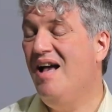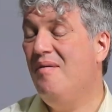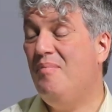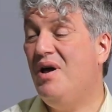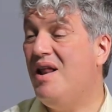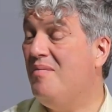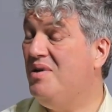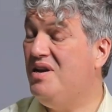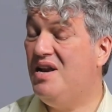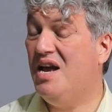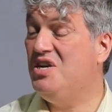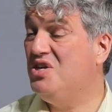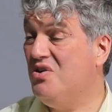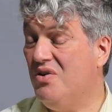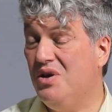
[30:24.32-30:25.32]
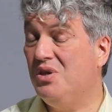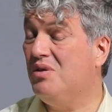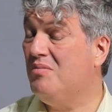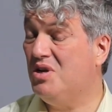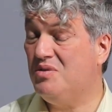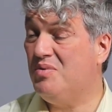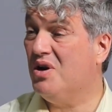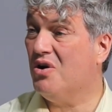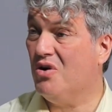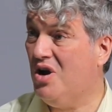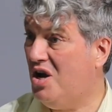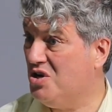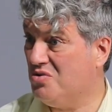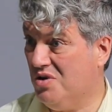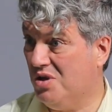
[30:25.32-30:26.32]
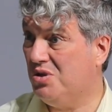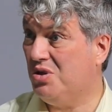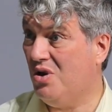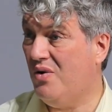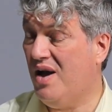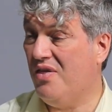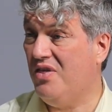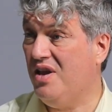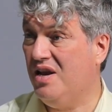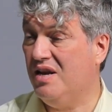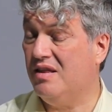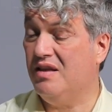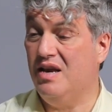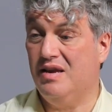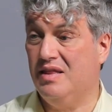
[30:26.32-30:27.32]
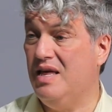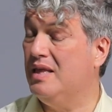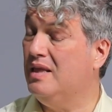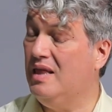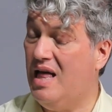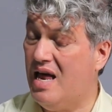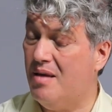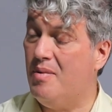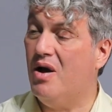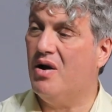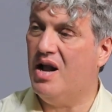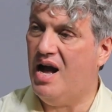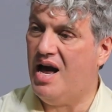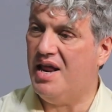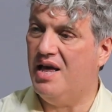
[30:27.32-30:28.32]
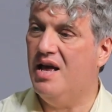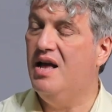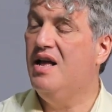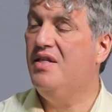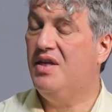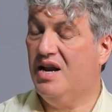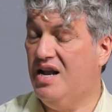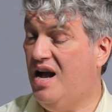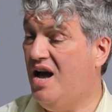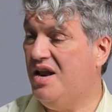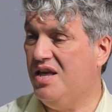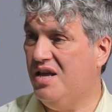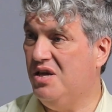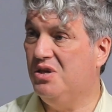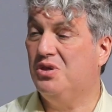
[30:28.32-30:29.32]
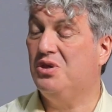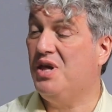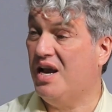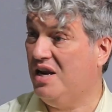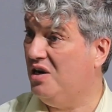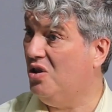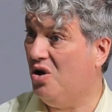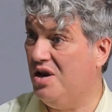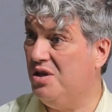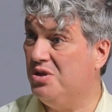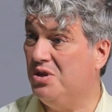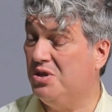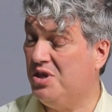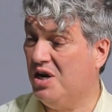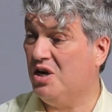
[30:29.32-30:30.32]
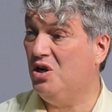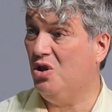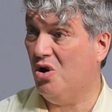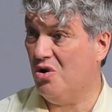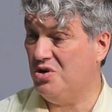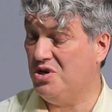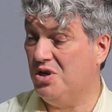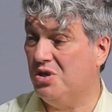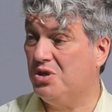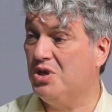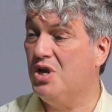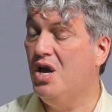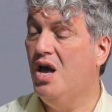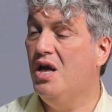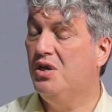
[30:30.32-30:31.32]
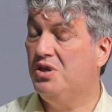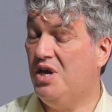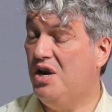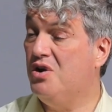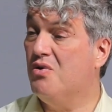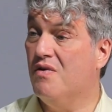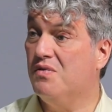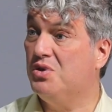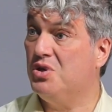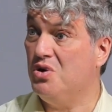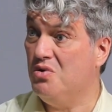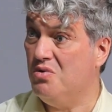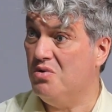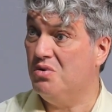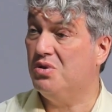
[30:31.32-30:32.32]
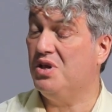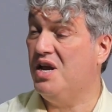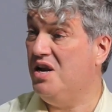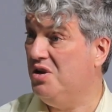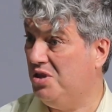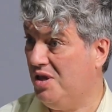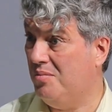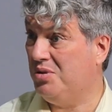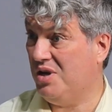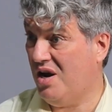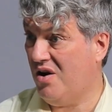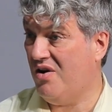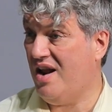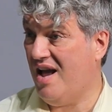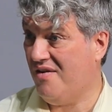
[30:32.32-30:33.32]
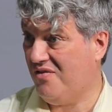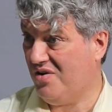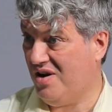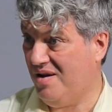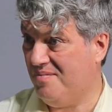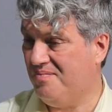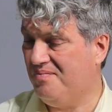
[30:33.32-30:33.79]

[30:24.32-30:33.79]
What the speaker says: But I mean, Nigeria is a much bigger country. So I think it says a lot about Ghana, that Ghana is the second largest sender of students in sub-Saharan Africa.